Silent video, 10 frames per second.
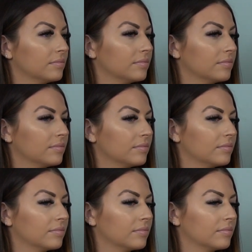
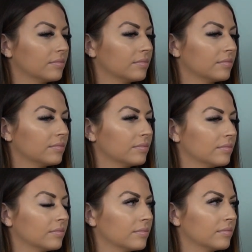
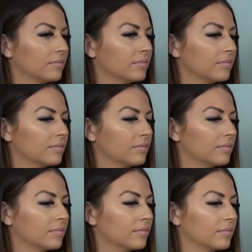
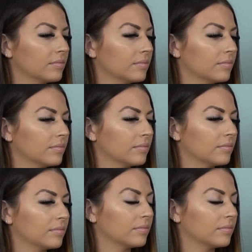The person shown says nothing.